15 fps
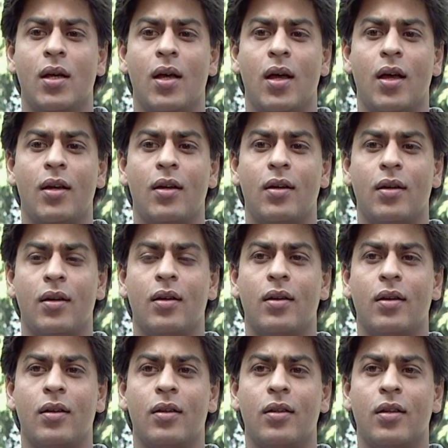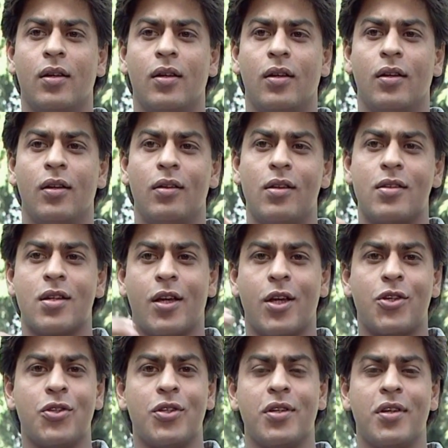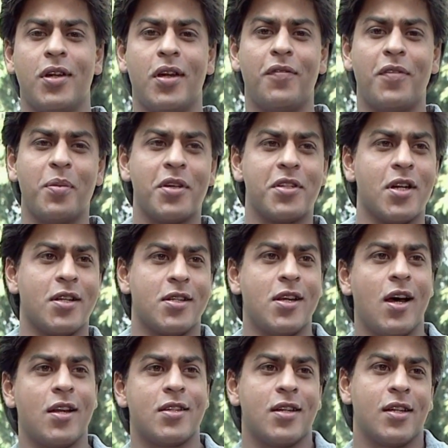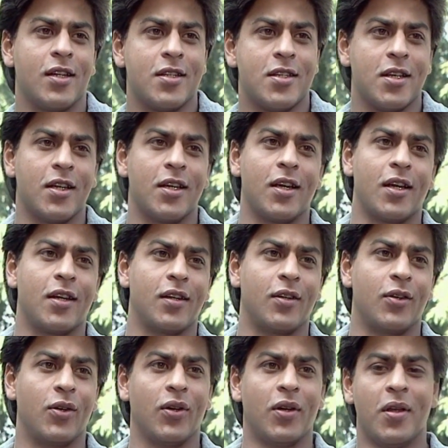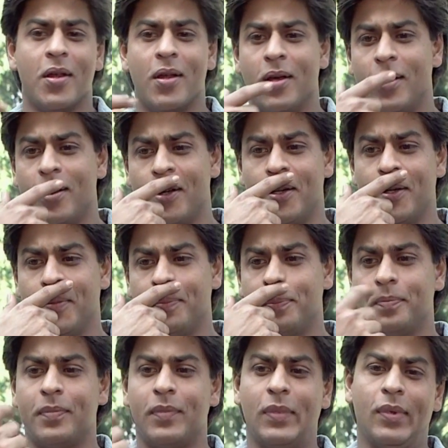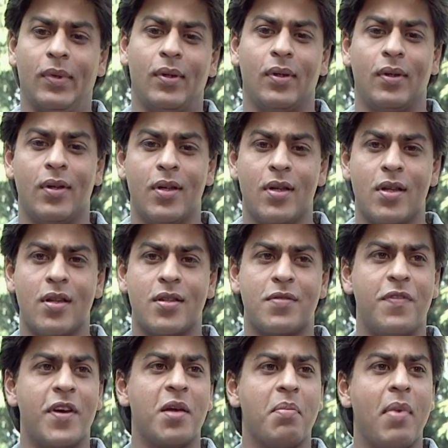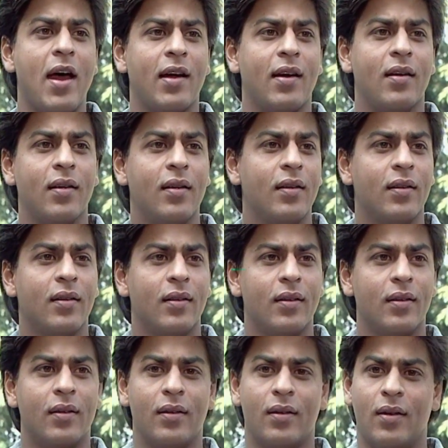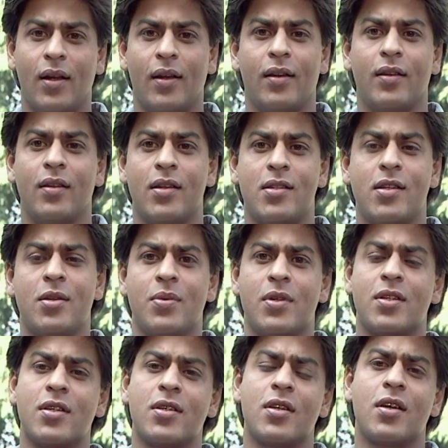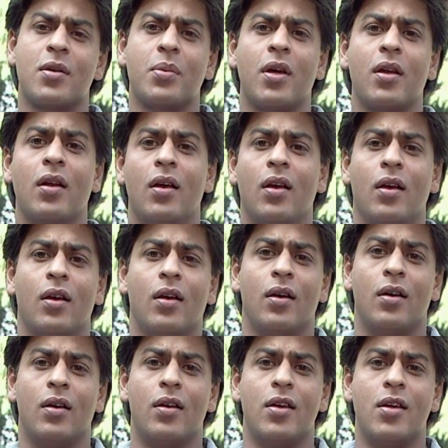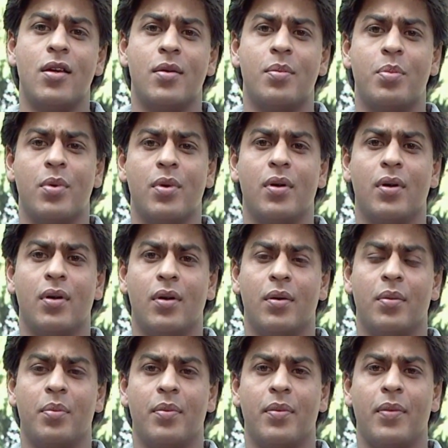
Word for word: And uh, there's a kitchen and everybody starts dancing and singing and, you know, um, it's very mad like the sequences in it where uh, he uh,